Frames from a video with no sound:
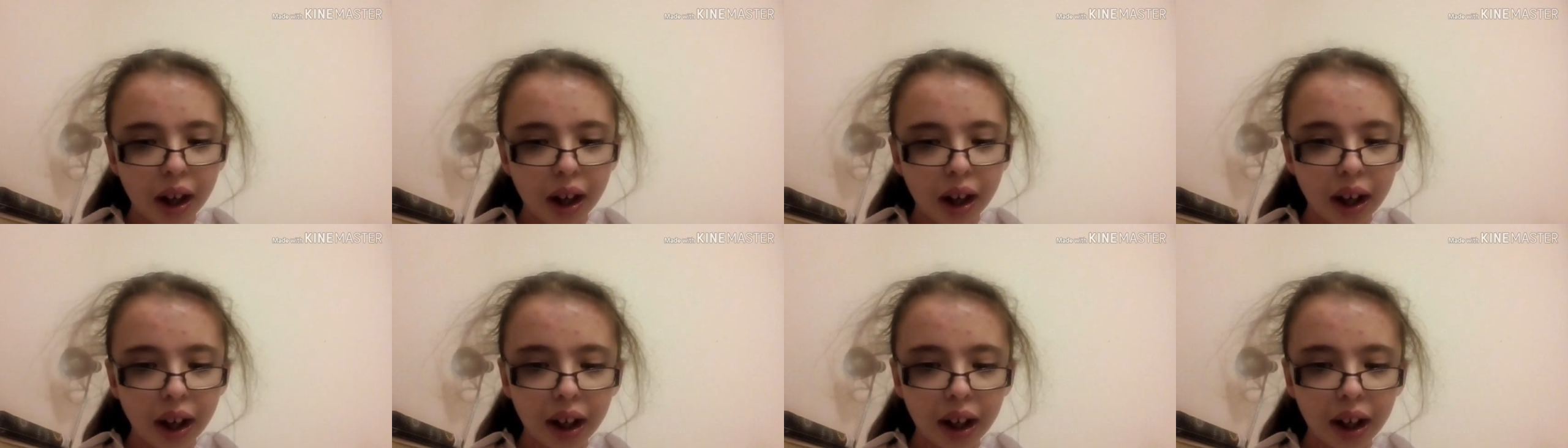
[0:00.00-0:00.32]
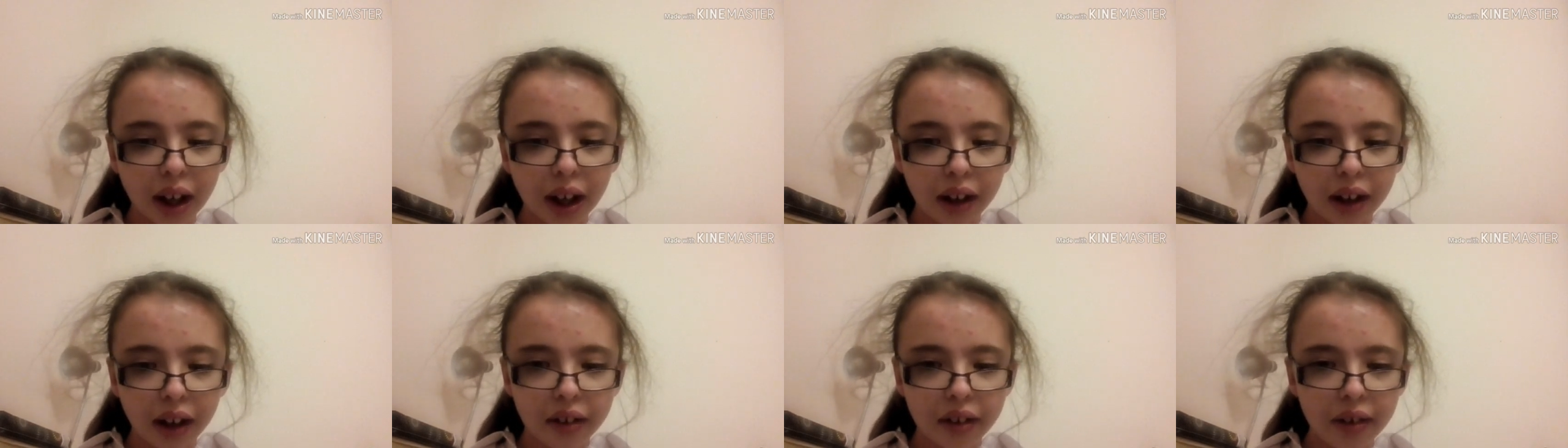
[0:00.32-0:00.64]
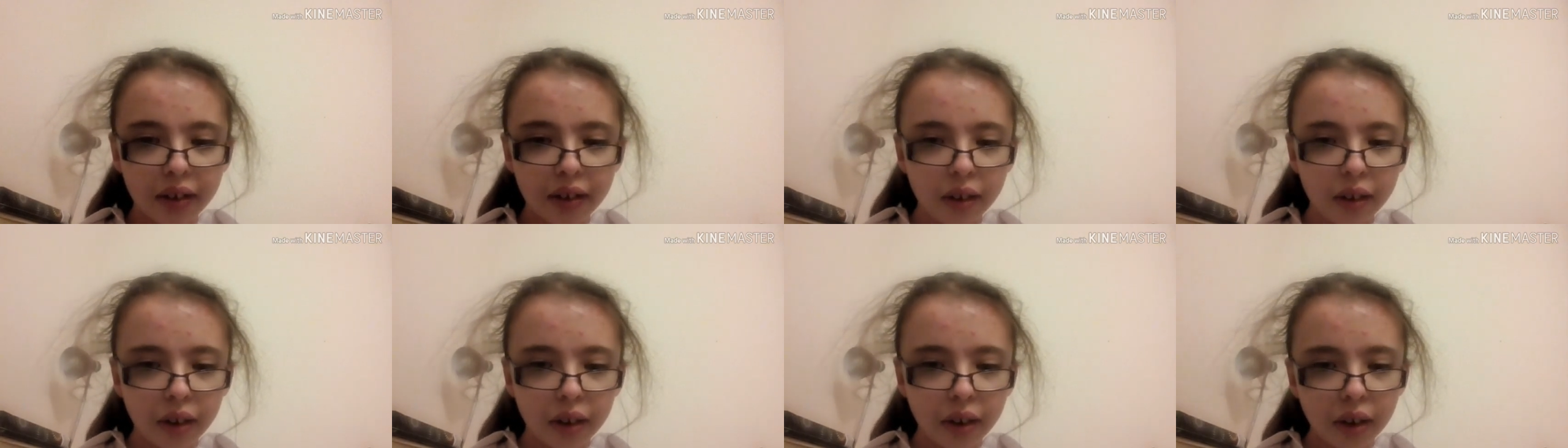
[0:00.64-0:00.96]

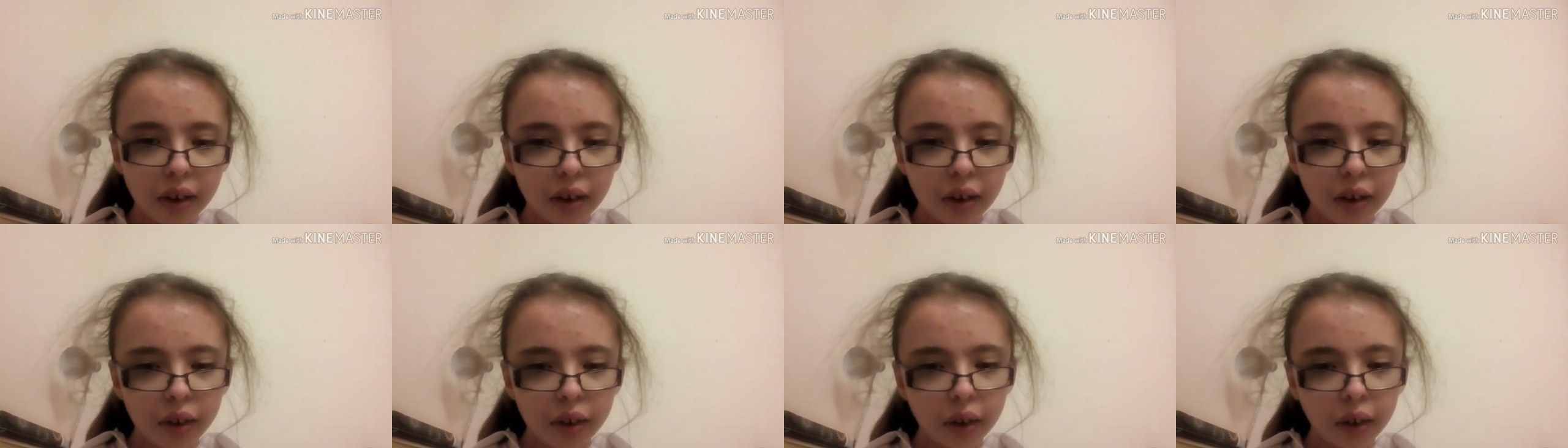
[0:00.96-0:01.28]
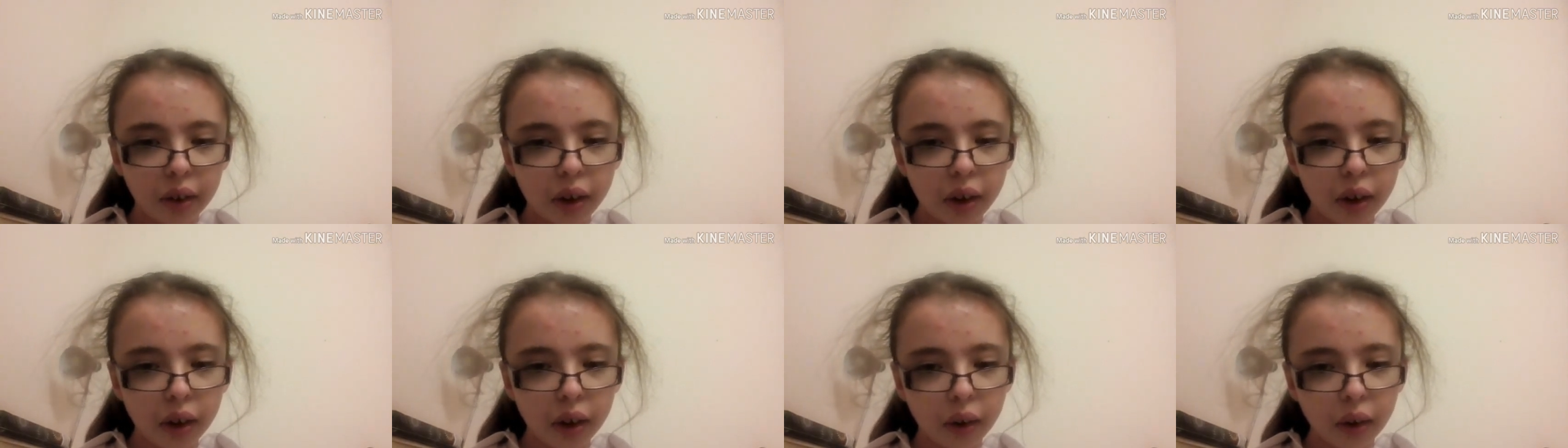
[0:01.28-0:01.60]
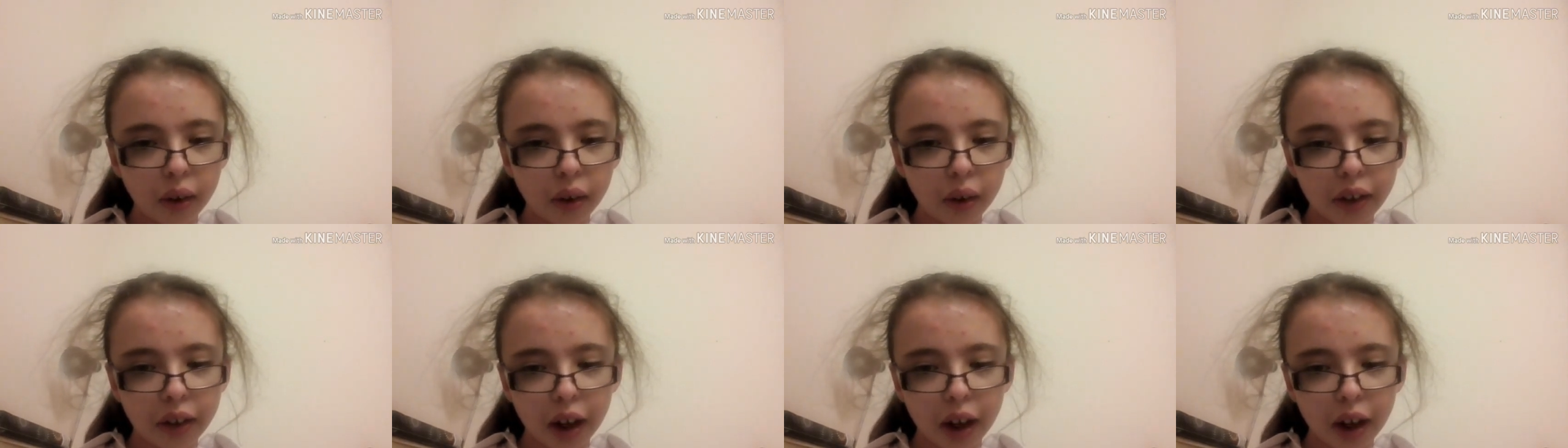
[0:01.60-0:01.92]
English,
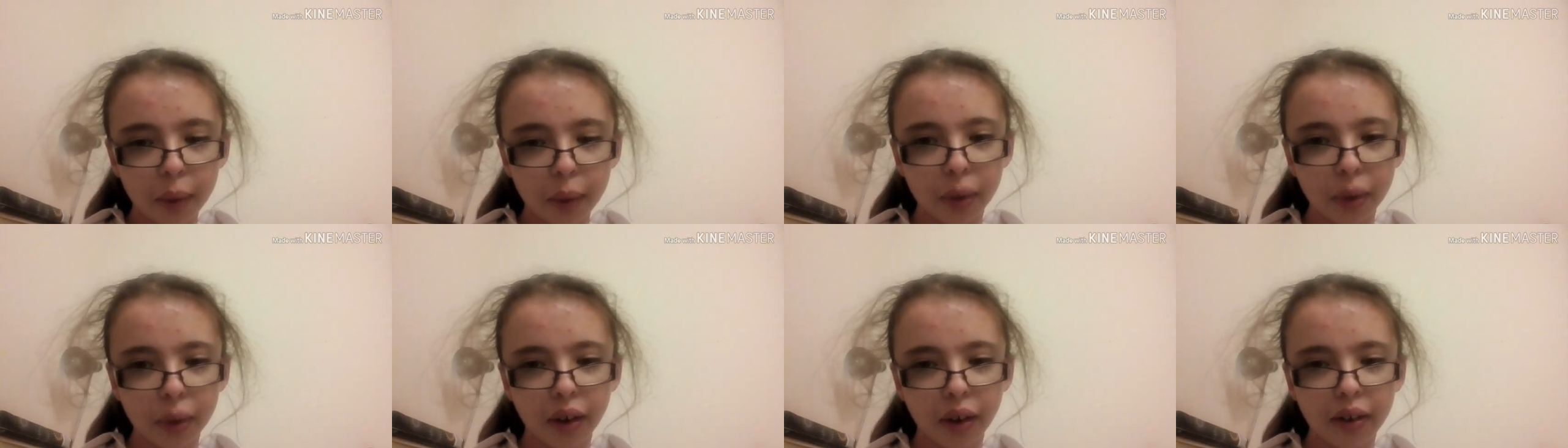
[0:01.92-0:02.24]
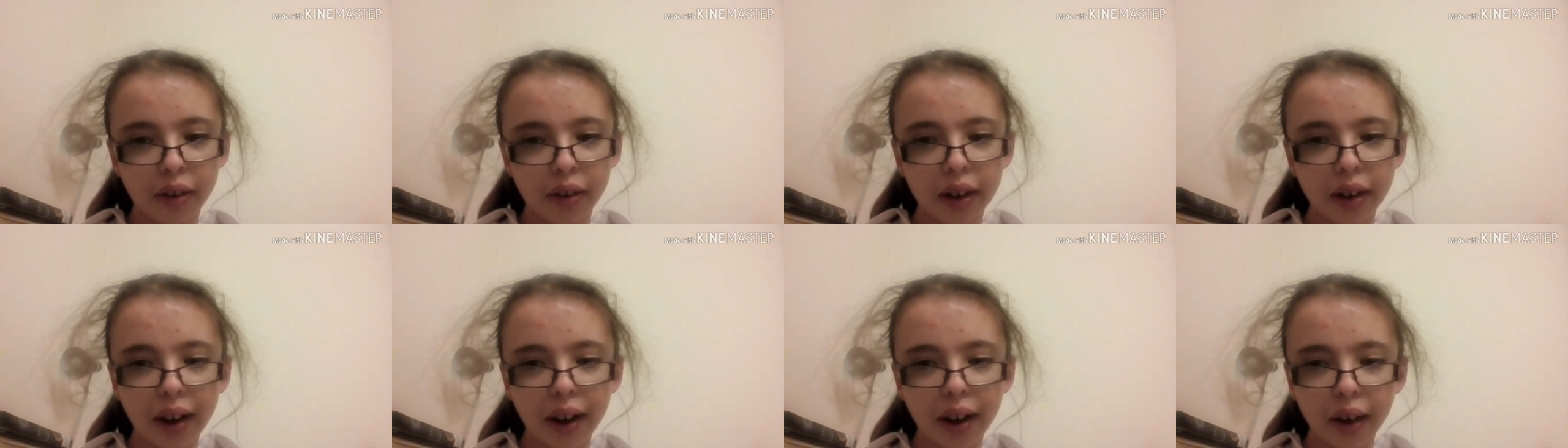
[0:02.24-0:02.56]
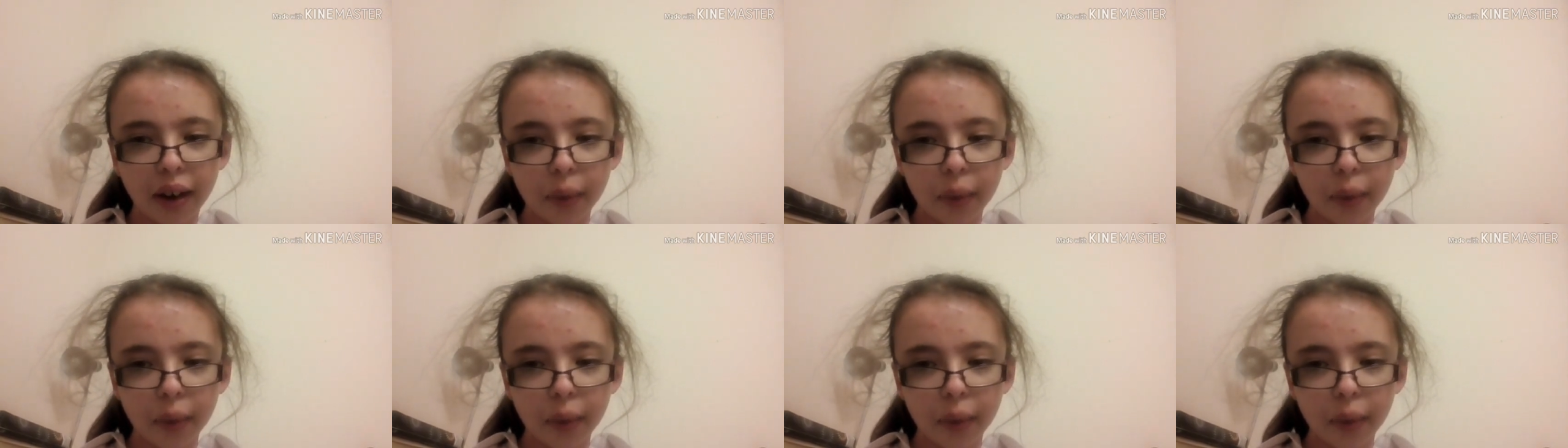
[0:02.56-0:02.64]
secure attainment,